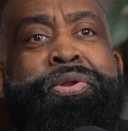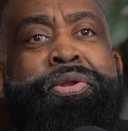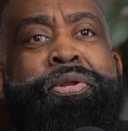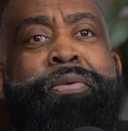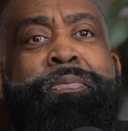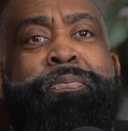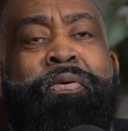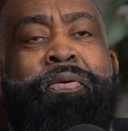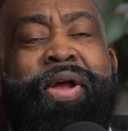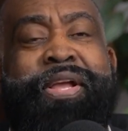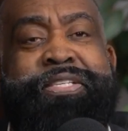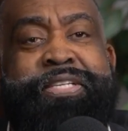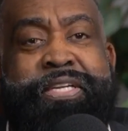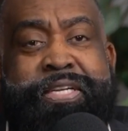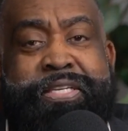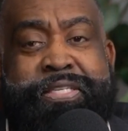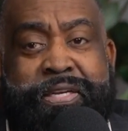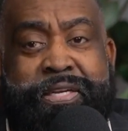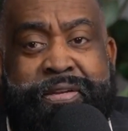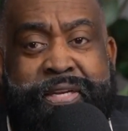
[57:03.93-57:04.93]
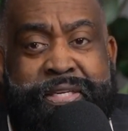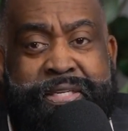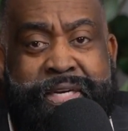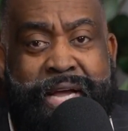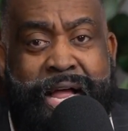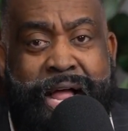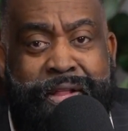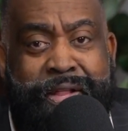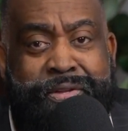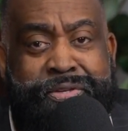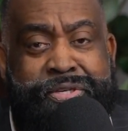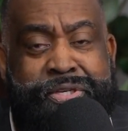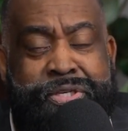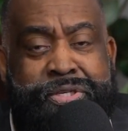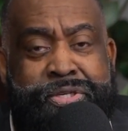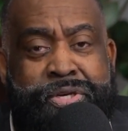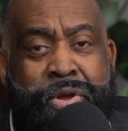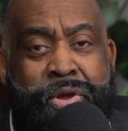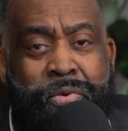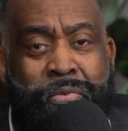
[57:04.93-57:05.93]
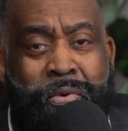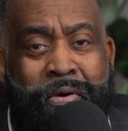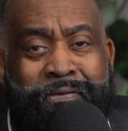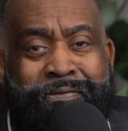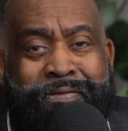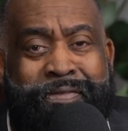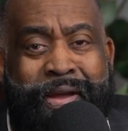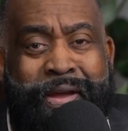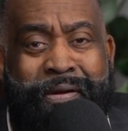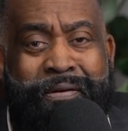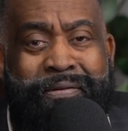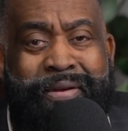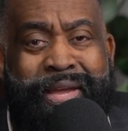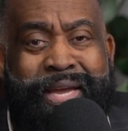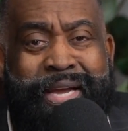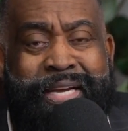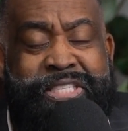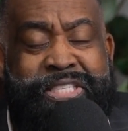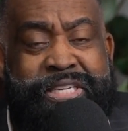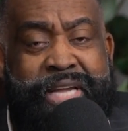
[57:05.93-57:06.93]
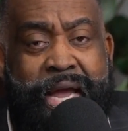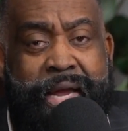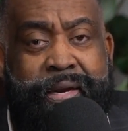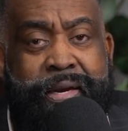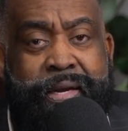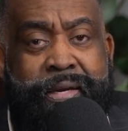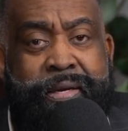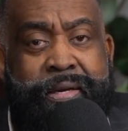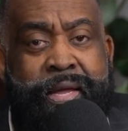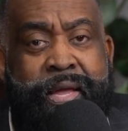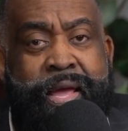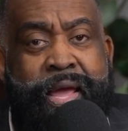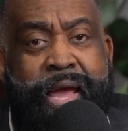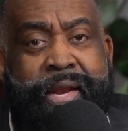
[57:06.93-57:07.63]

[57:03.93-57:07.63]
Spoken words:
the presidents of these colleges were very excited.